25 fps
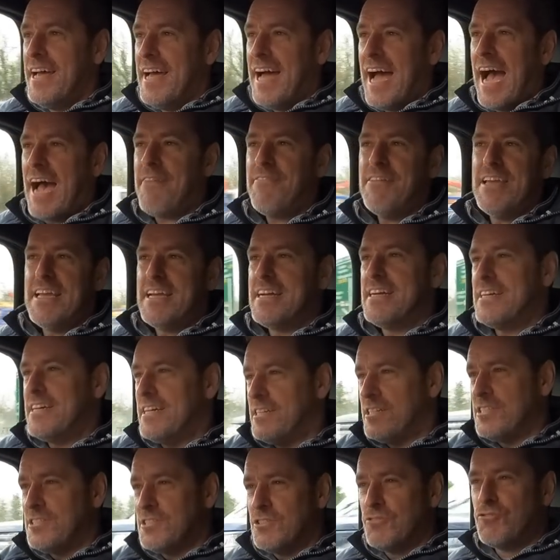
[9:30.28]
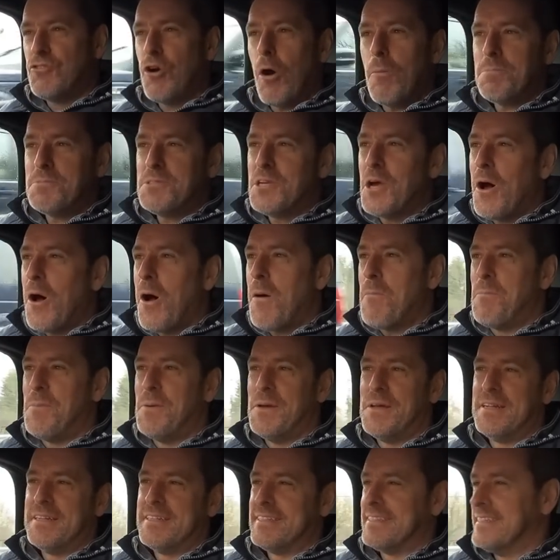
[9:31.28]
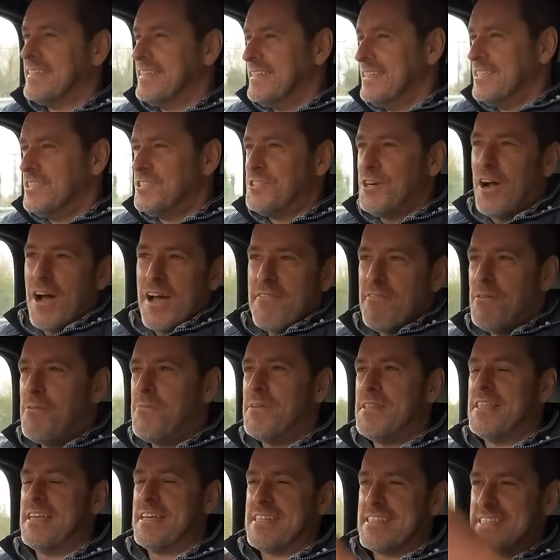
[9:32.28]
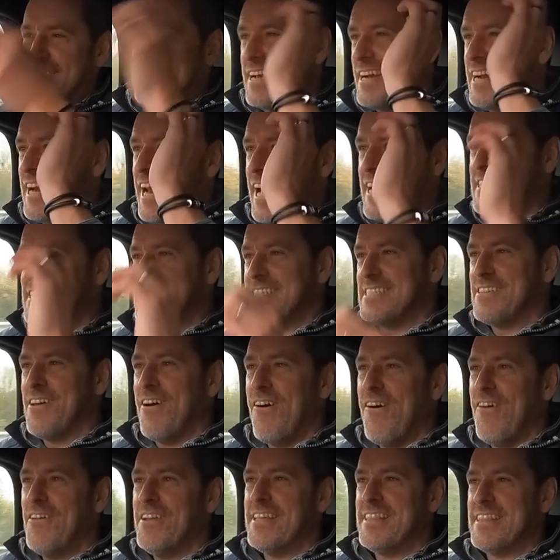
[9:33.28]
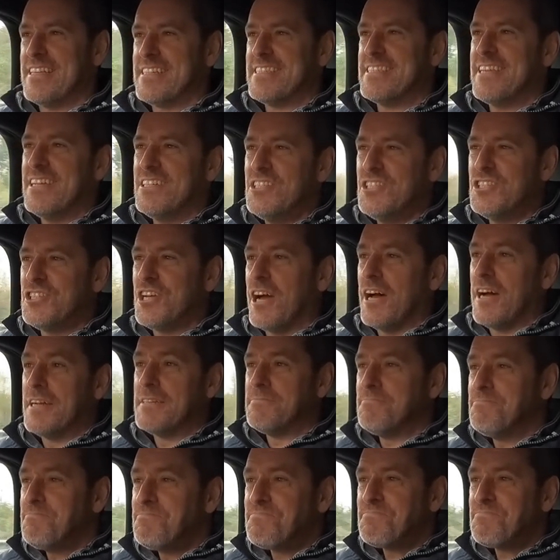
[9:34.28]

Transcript: having a drop top and driving with your sunglasses on in the sunshine.